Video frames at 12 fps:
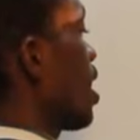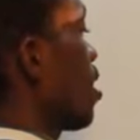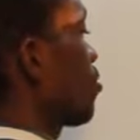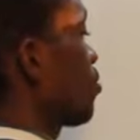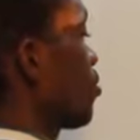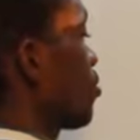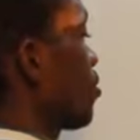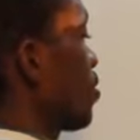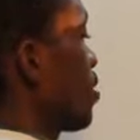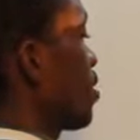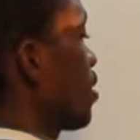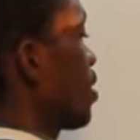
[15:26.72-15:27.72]

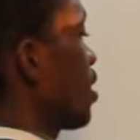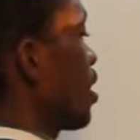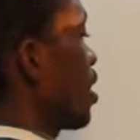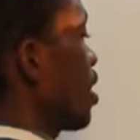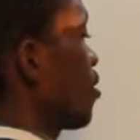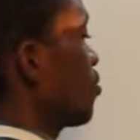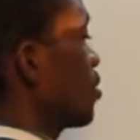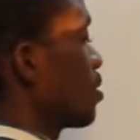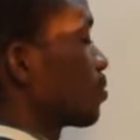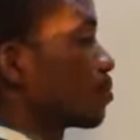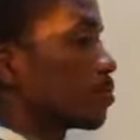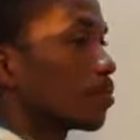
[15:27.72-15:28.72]

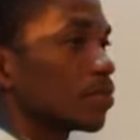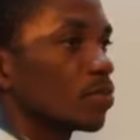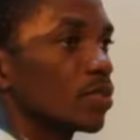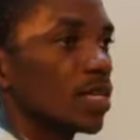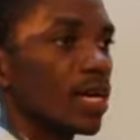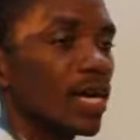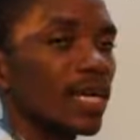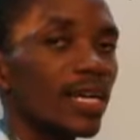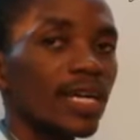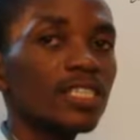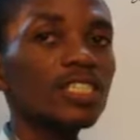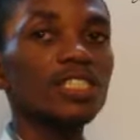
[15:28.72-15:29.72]
FFE. And
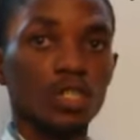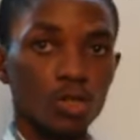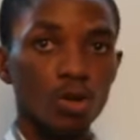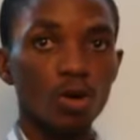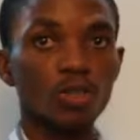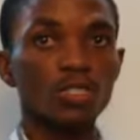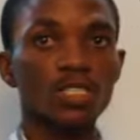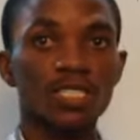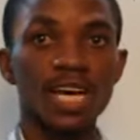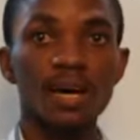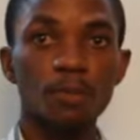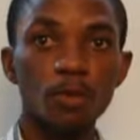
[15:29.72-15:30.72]
energy is stored,
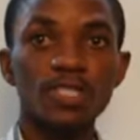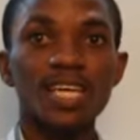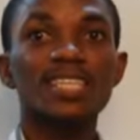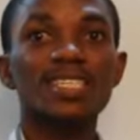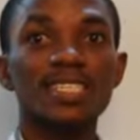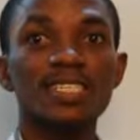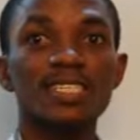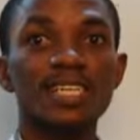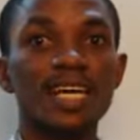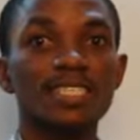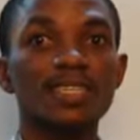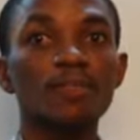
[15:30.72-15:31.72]
is processed
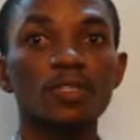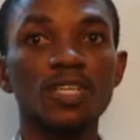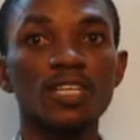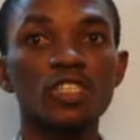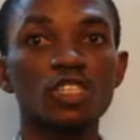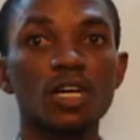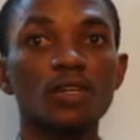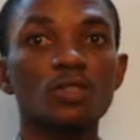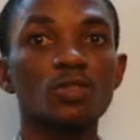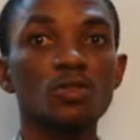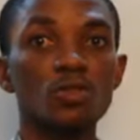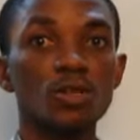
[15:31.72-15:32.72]
inside, is the potential
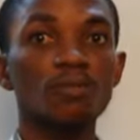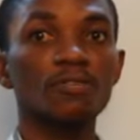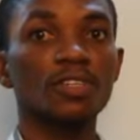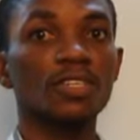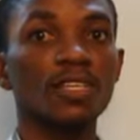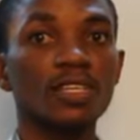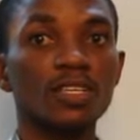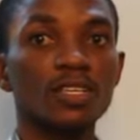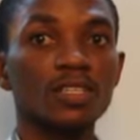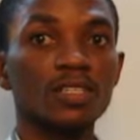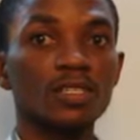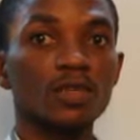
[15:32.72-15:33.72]
to do something.
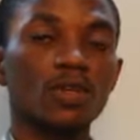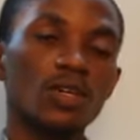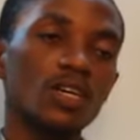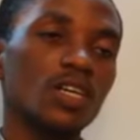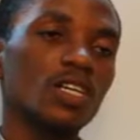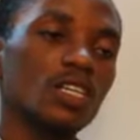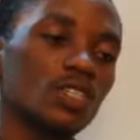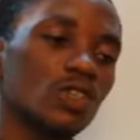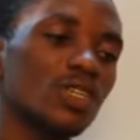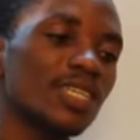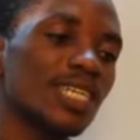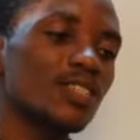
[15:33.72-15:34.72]
So you
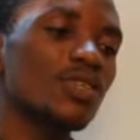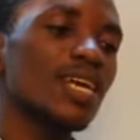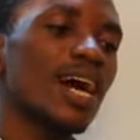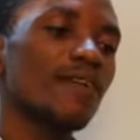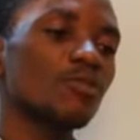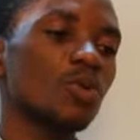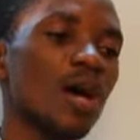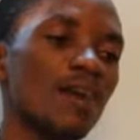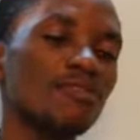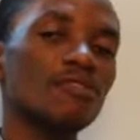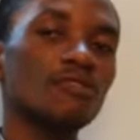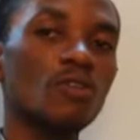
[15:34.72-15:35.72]
don't necessarily have to
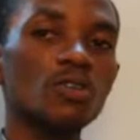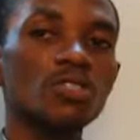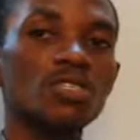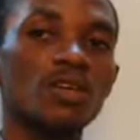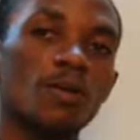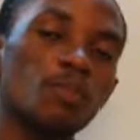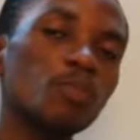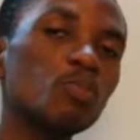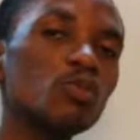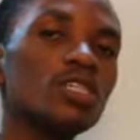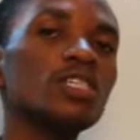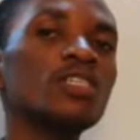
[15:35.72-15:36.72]
have a force
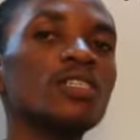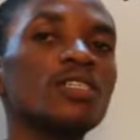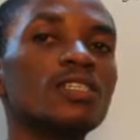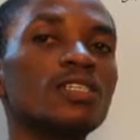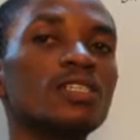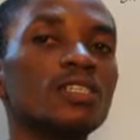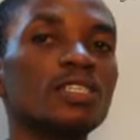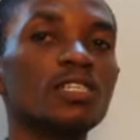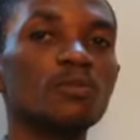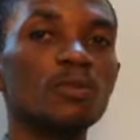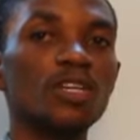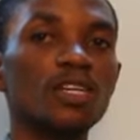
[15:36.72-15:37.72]
pulling the
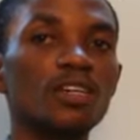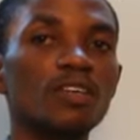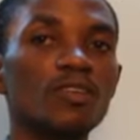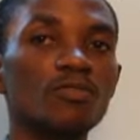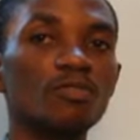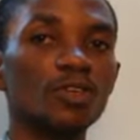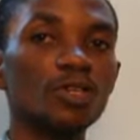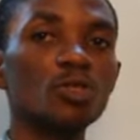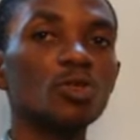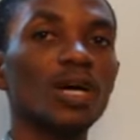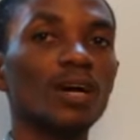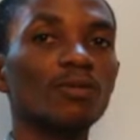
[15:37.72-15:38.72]
spring for you
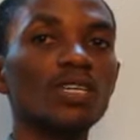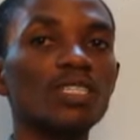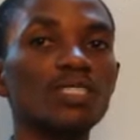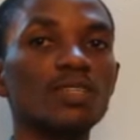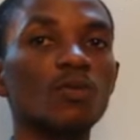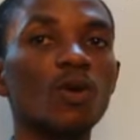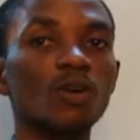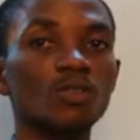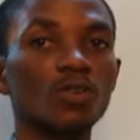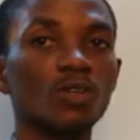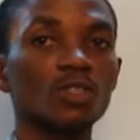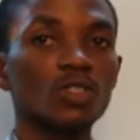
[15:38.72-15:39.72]
to calculate the work
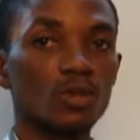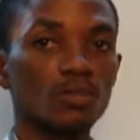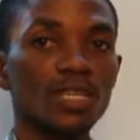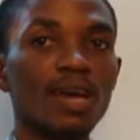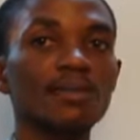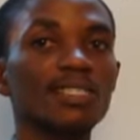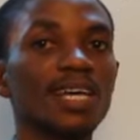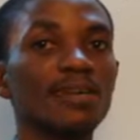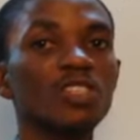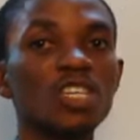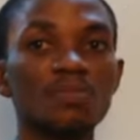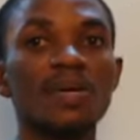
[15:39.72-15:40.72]
done. Sometimes it
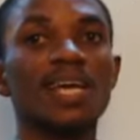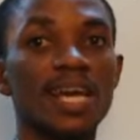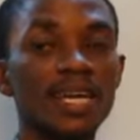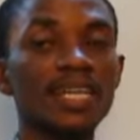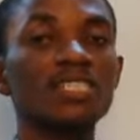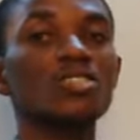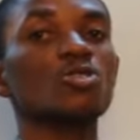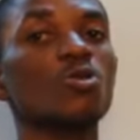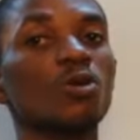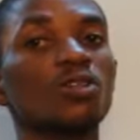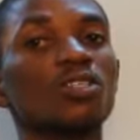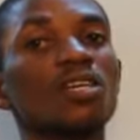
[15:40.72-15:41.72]
can just be an energy
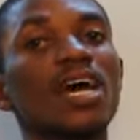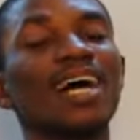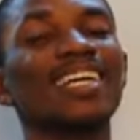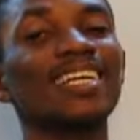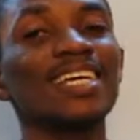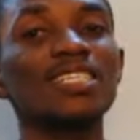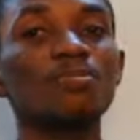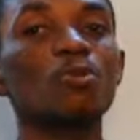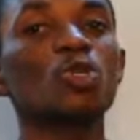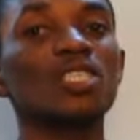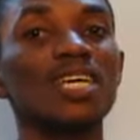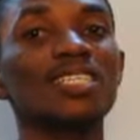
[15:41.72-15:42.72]
stored, an energy
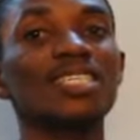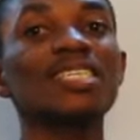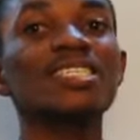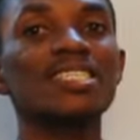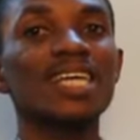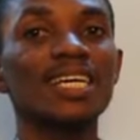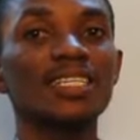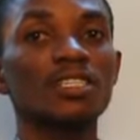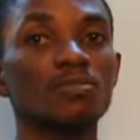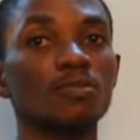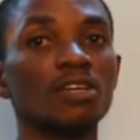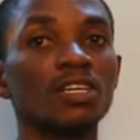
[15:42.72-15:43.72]
possessed inside the
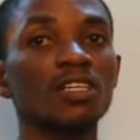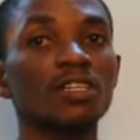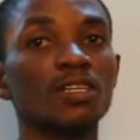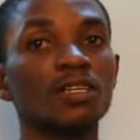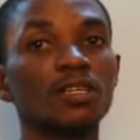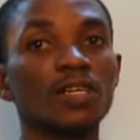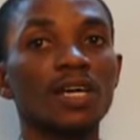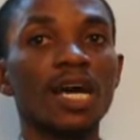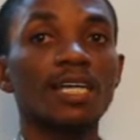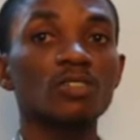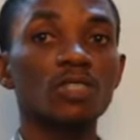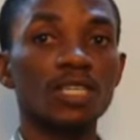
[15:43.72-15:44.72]
spring.
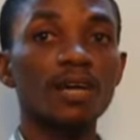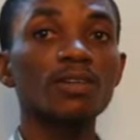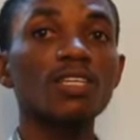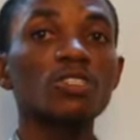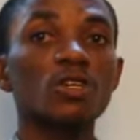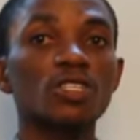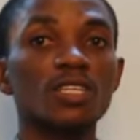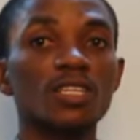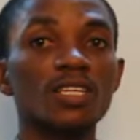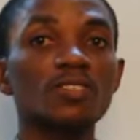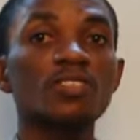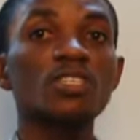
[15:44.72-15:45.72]
And to calculate such a
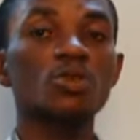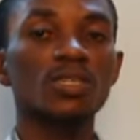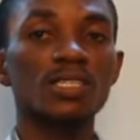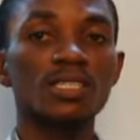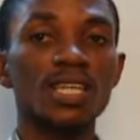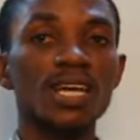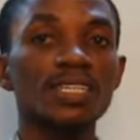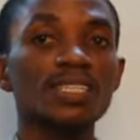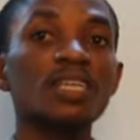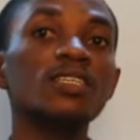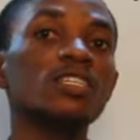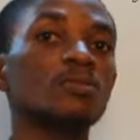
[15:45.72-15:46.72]
thing, you need to
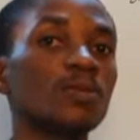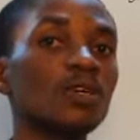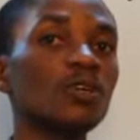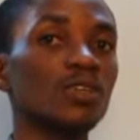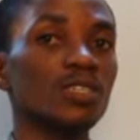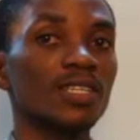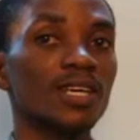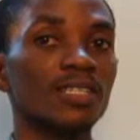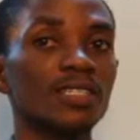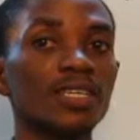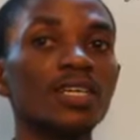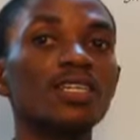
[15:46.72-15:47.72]
understand the spring
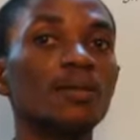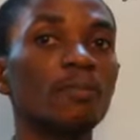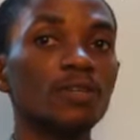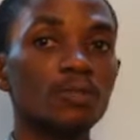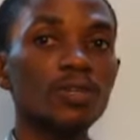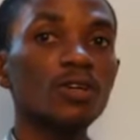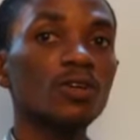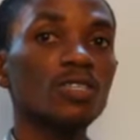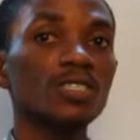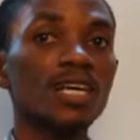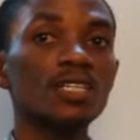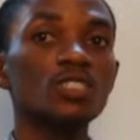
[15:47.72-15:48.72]
constant. The spring
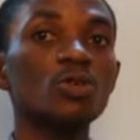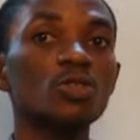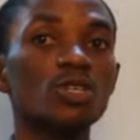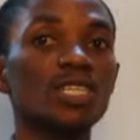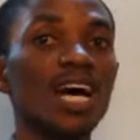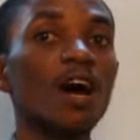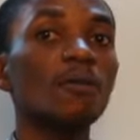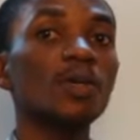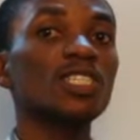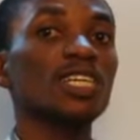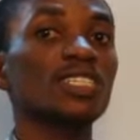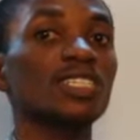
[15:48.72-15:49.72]
constant shows us how
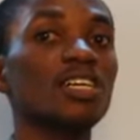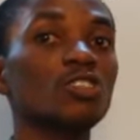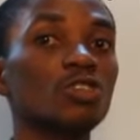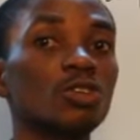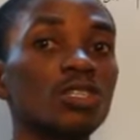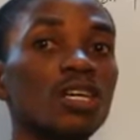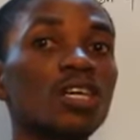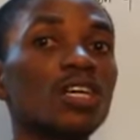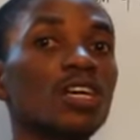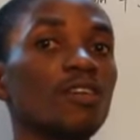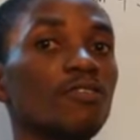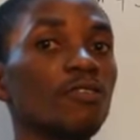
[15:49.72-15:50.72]
much extension
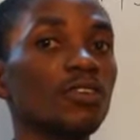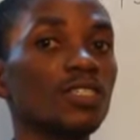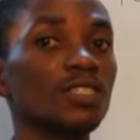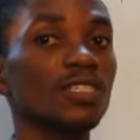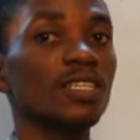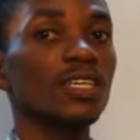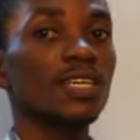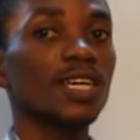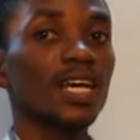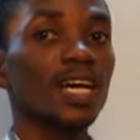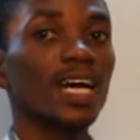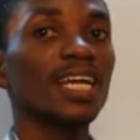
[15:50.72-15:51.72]
a force
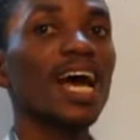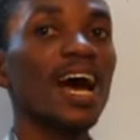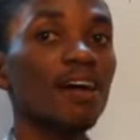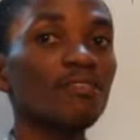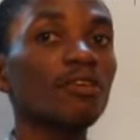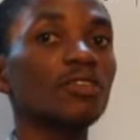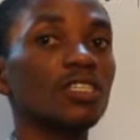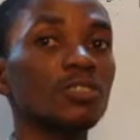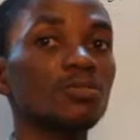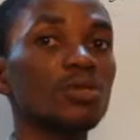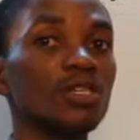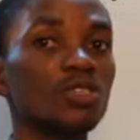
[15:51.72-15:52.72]
can have on the
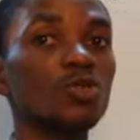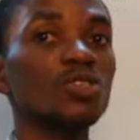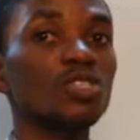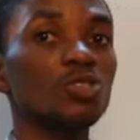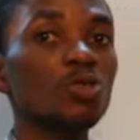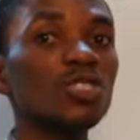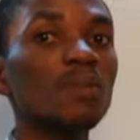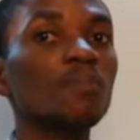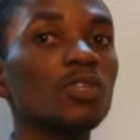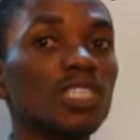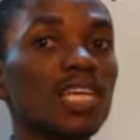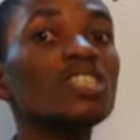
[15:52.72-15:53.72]
spring. So it shows a
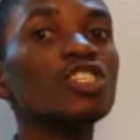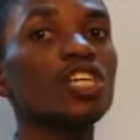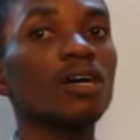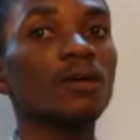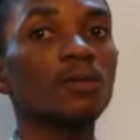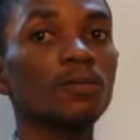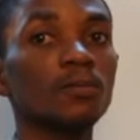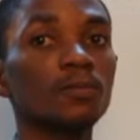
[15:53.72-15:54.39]
potential.